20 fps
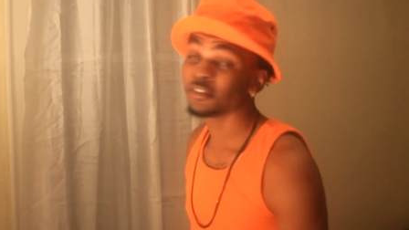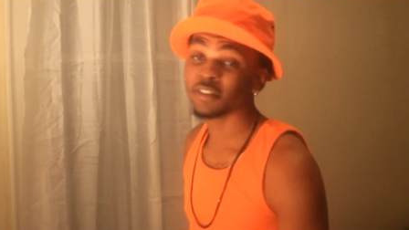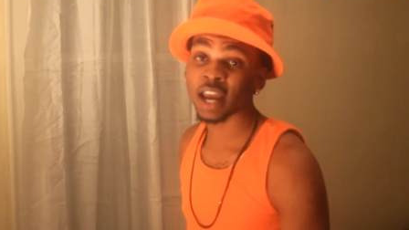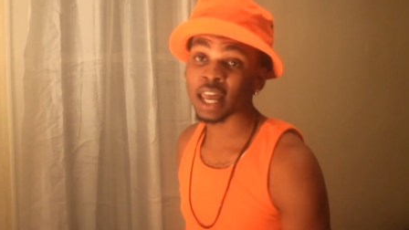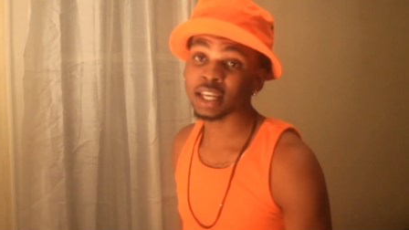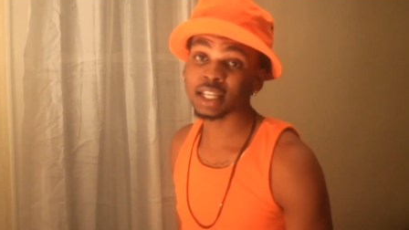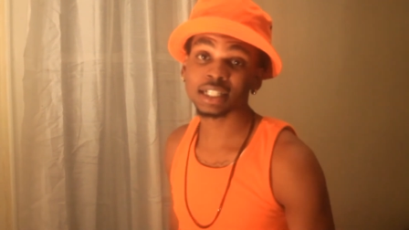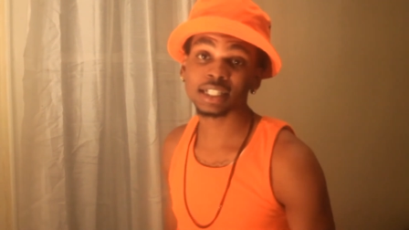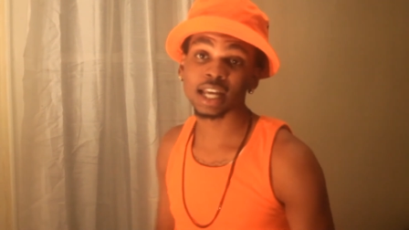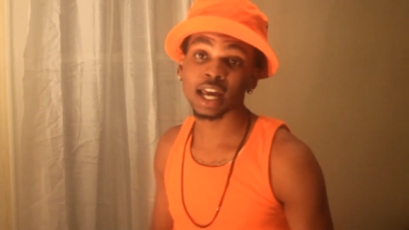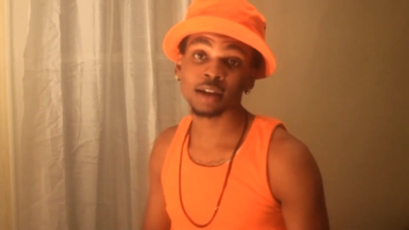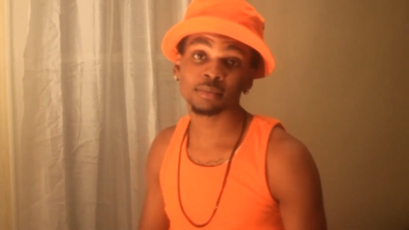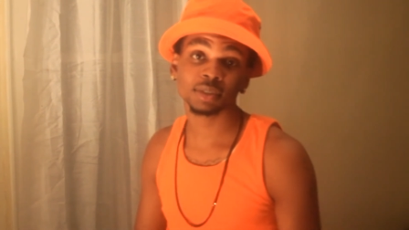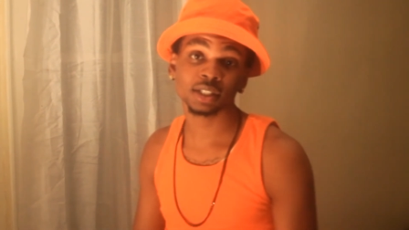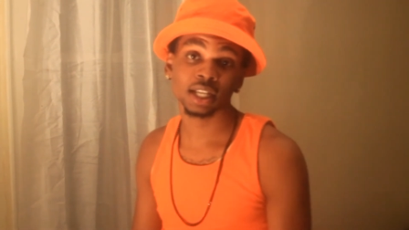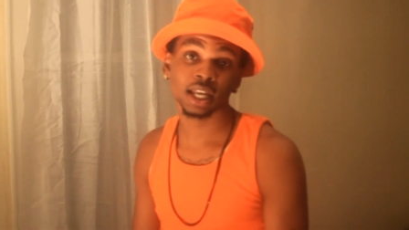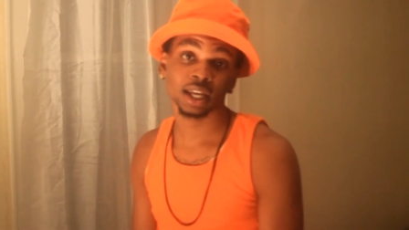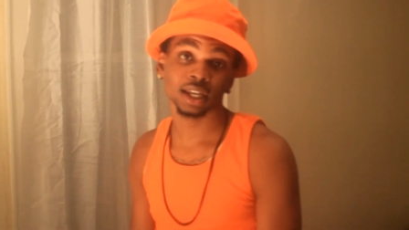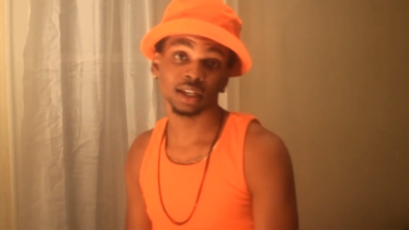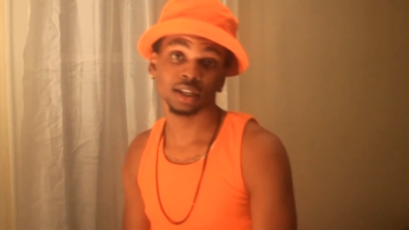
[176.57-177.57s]
Valentine's
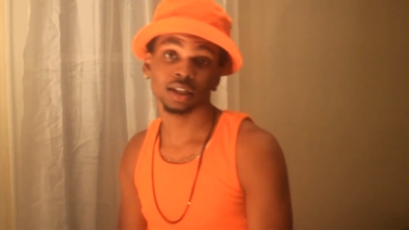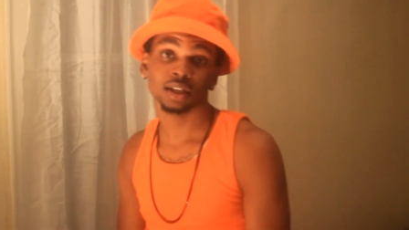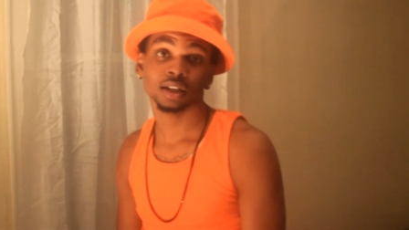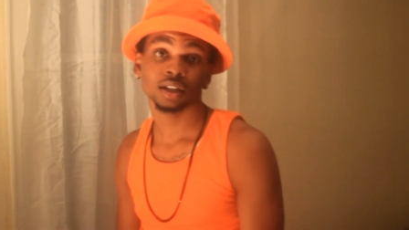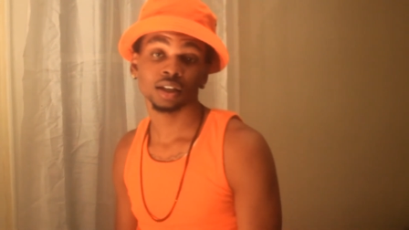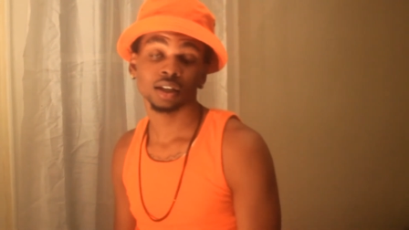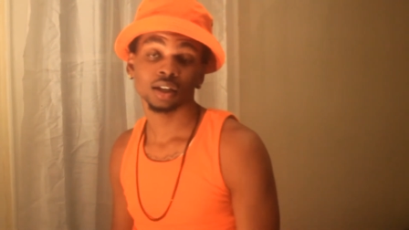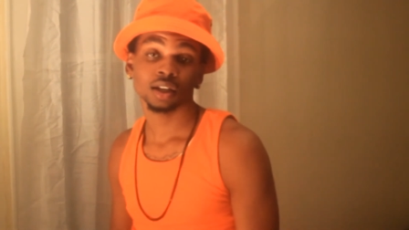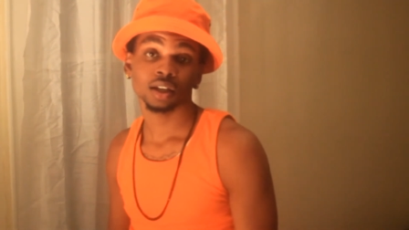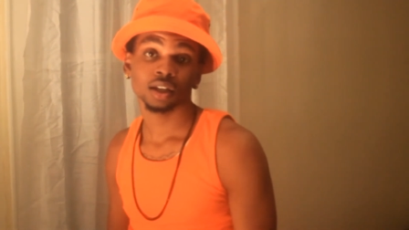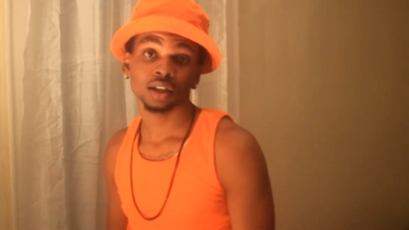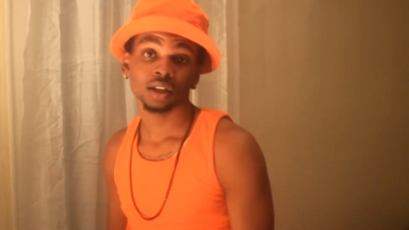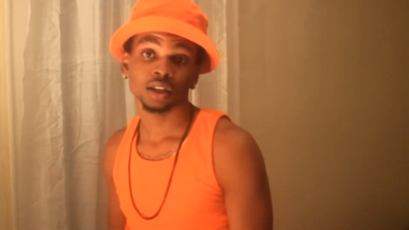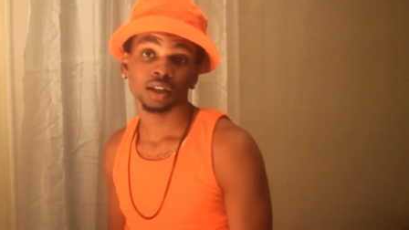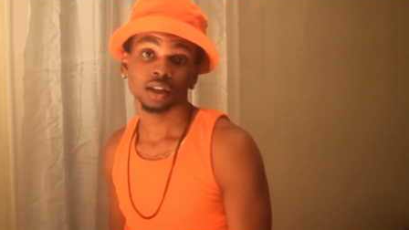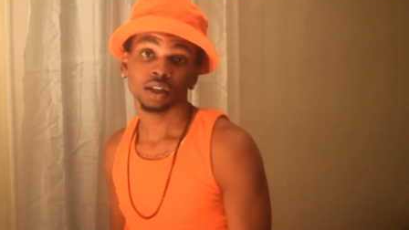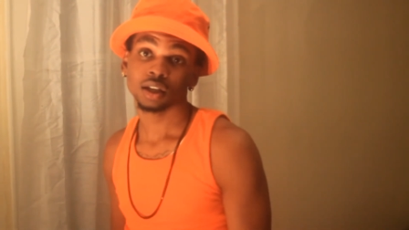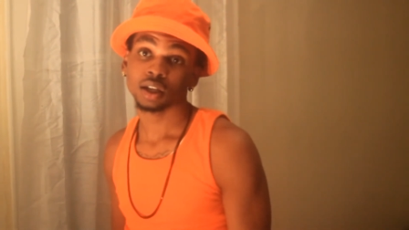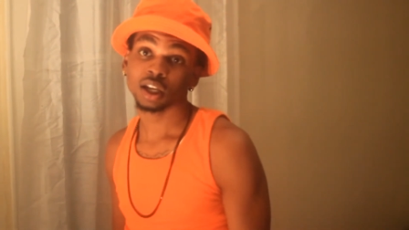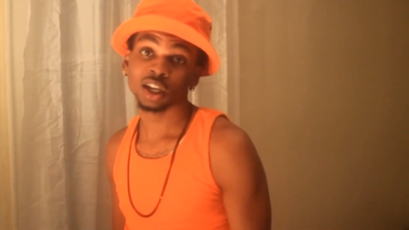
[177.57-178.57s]
Day.
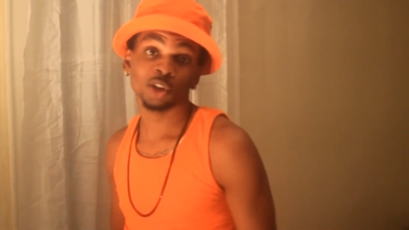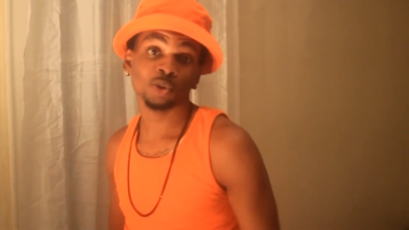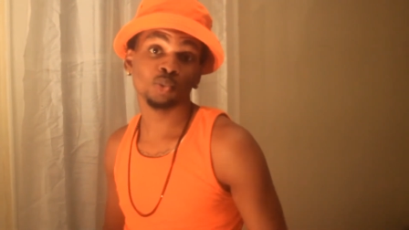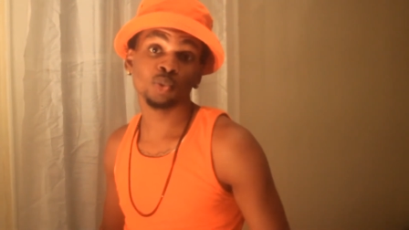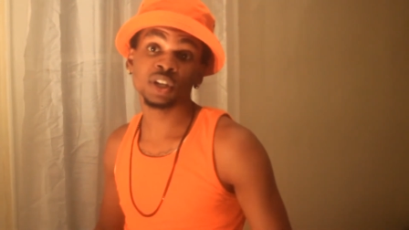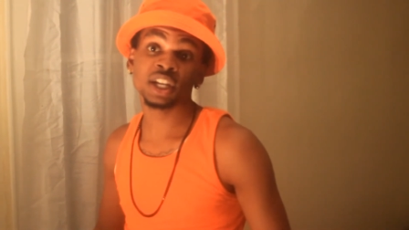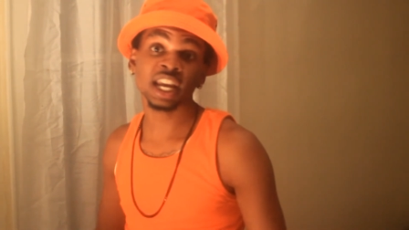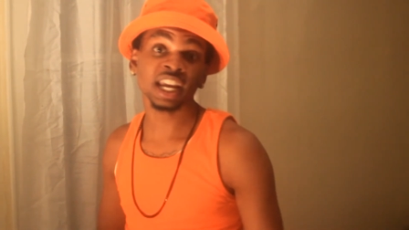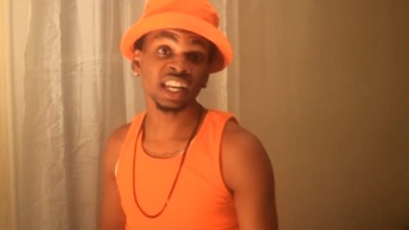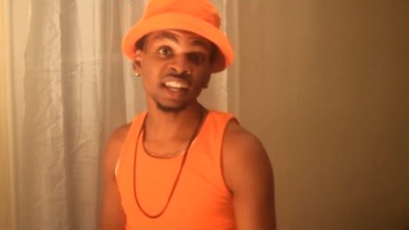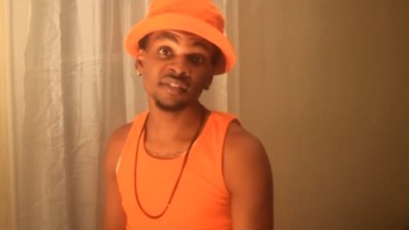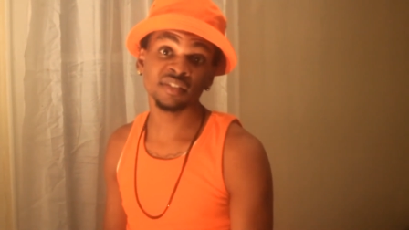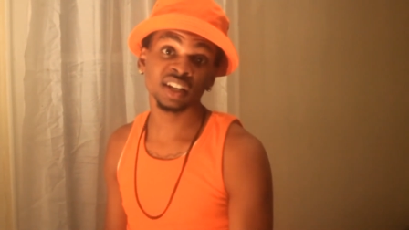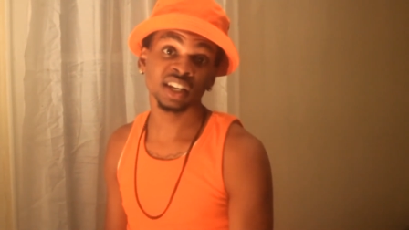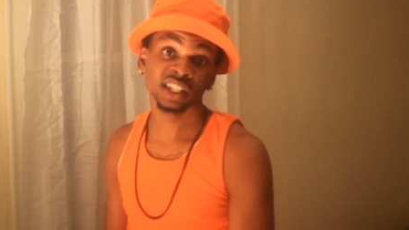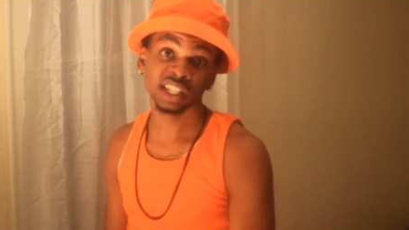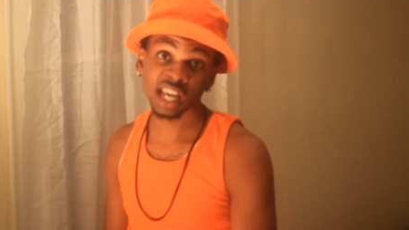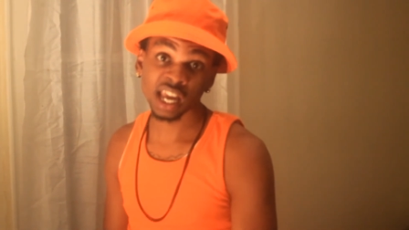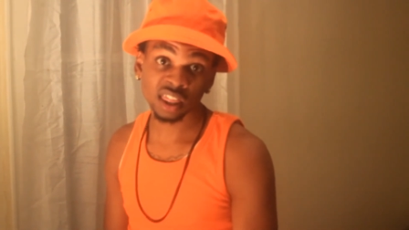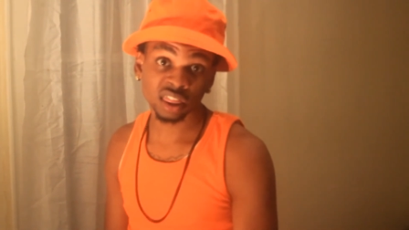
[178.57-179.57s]
And we ain't even
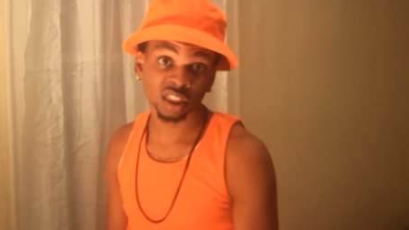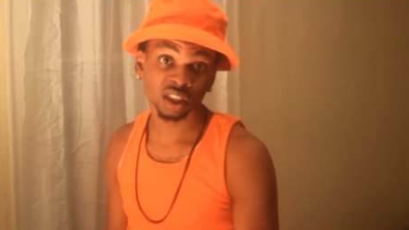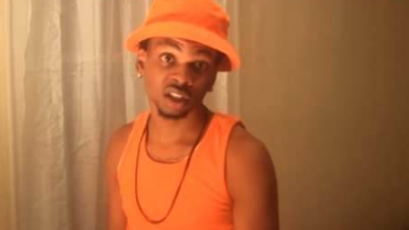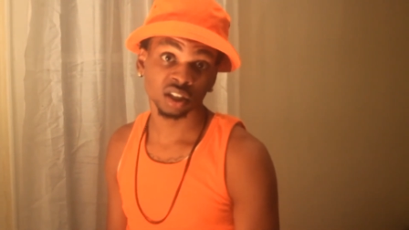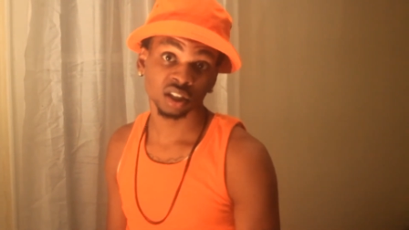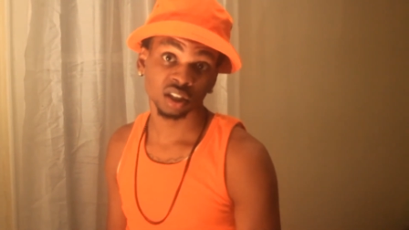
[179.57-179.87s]
together.